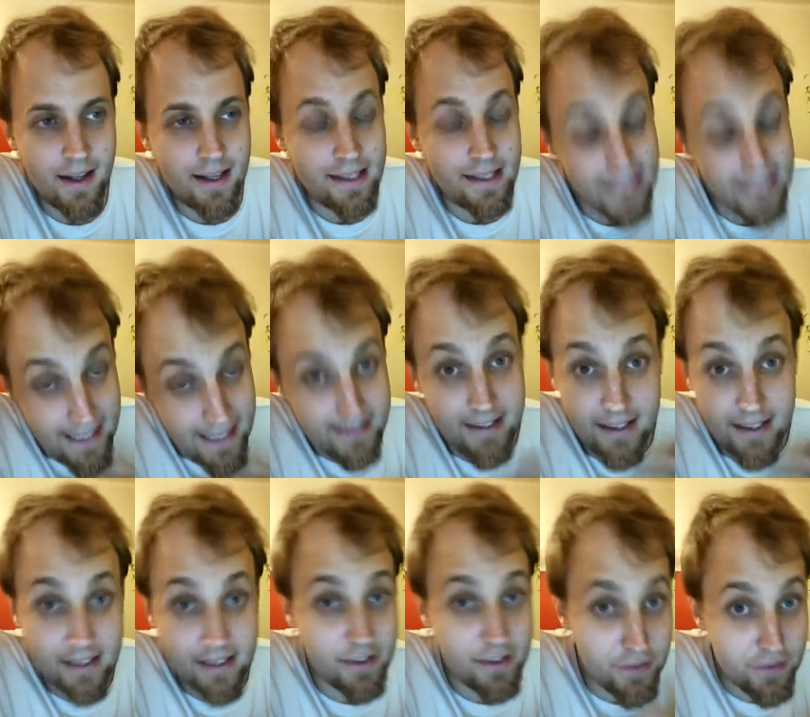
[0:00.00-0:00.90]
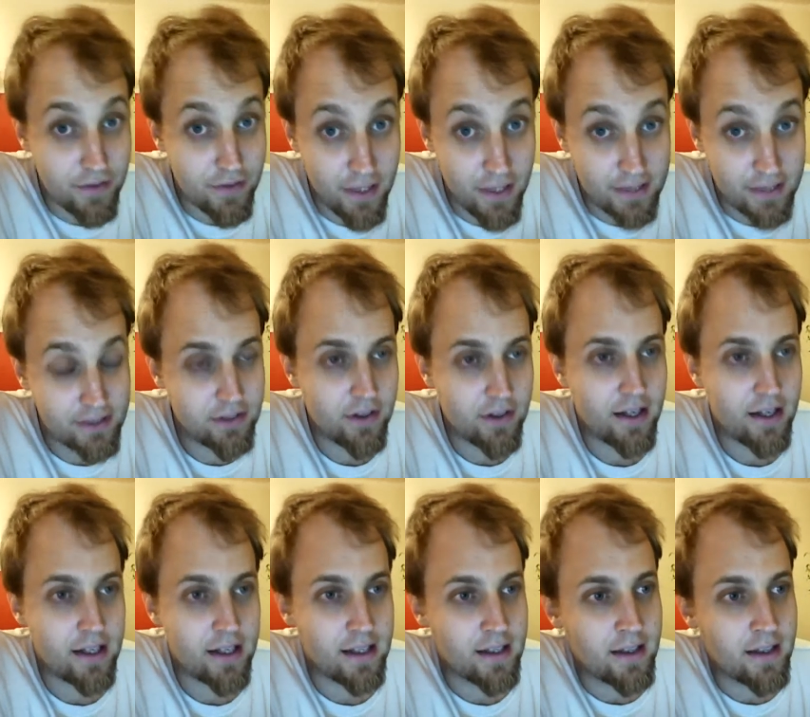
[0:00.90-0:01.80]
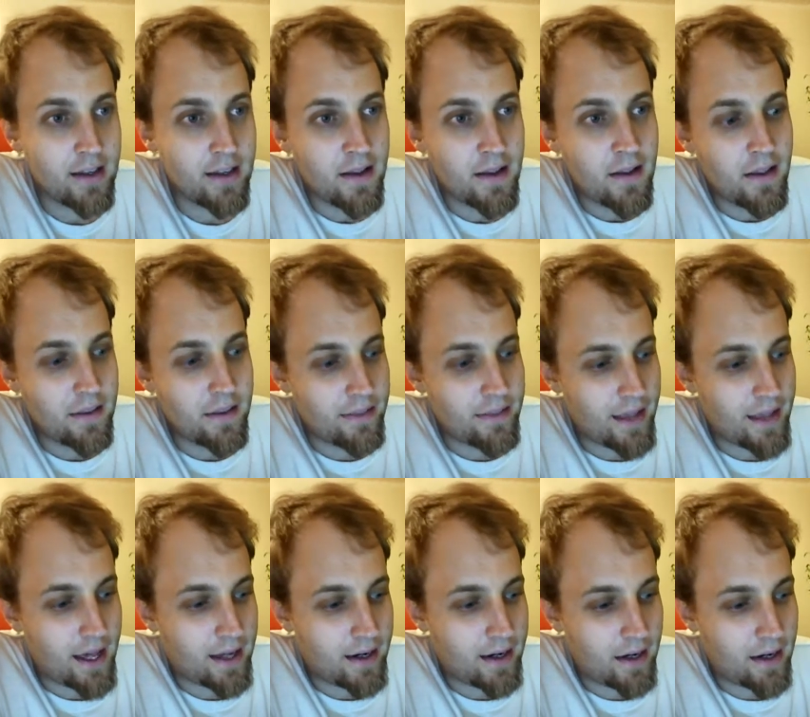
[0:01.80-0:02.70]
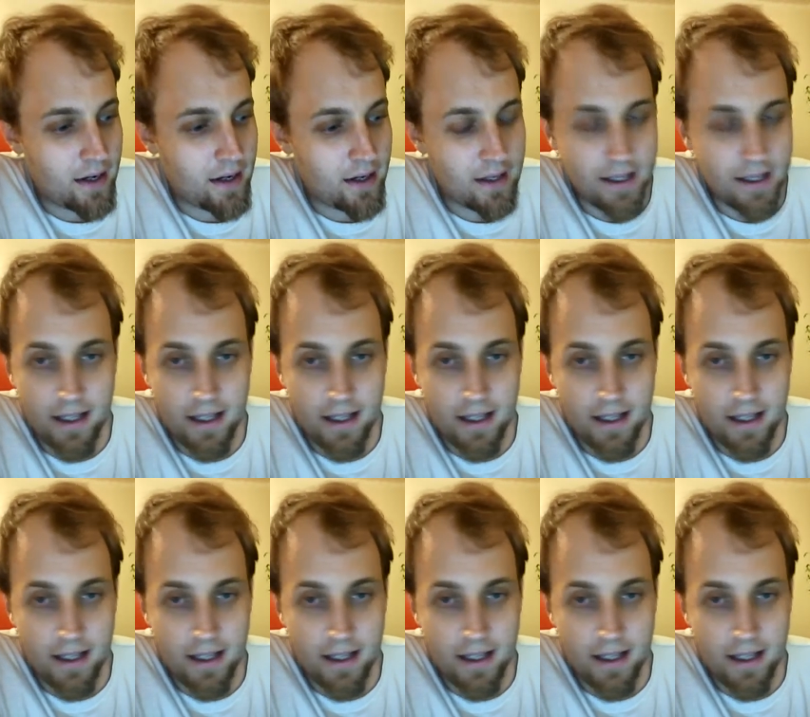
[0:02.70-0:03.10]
Yes, it is frustrating that uh,